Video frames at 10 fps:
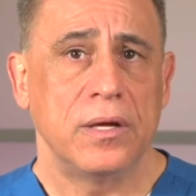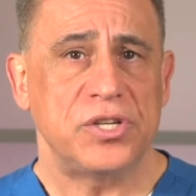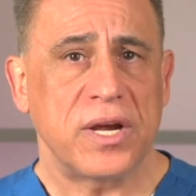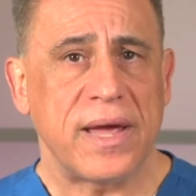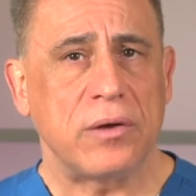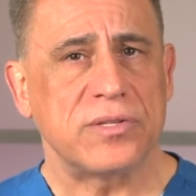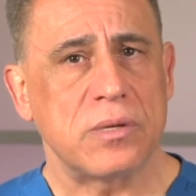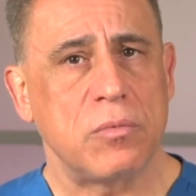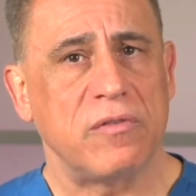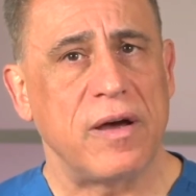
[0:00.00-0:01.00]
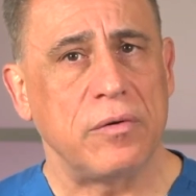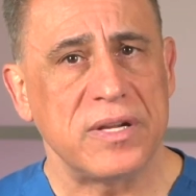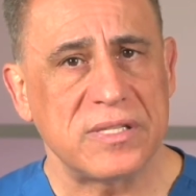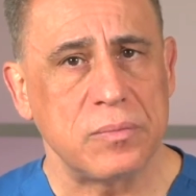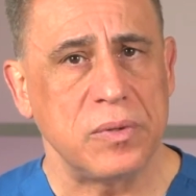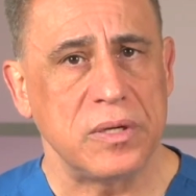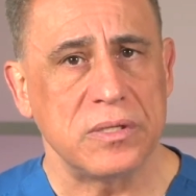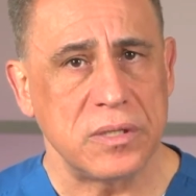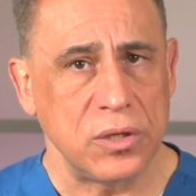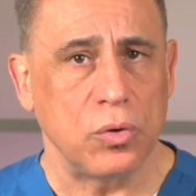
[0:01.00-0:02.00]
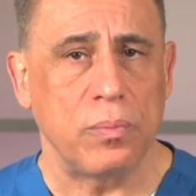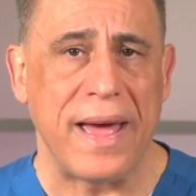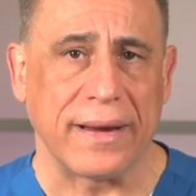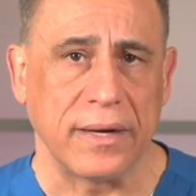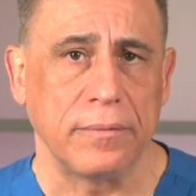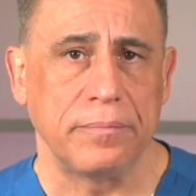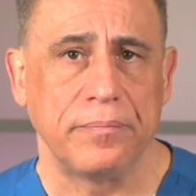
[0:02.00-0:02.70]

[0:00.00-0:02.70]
Check out some of our recipes in your packet.